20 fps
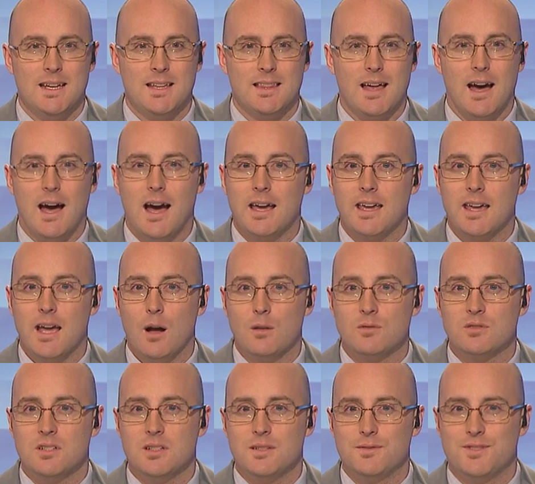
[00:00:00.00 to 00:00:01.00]
The High
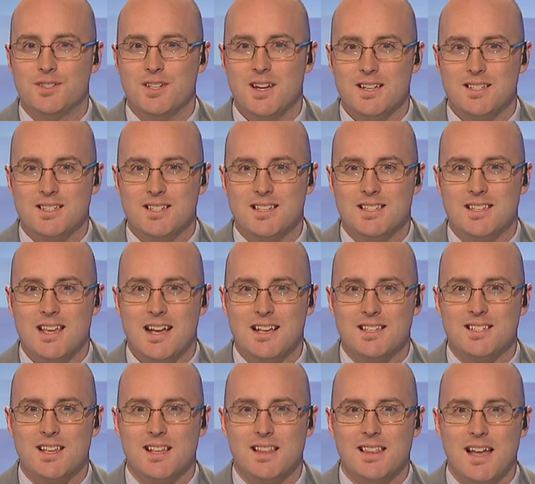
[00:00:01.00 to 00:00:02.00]
Council of Justice has
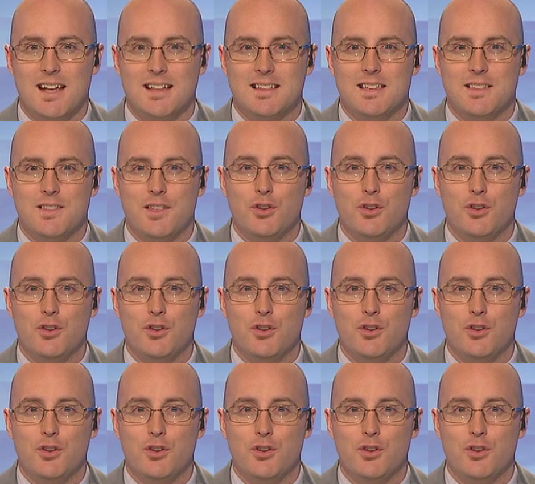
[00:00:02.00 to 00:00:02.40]
selected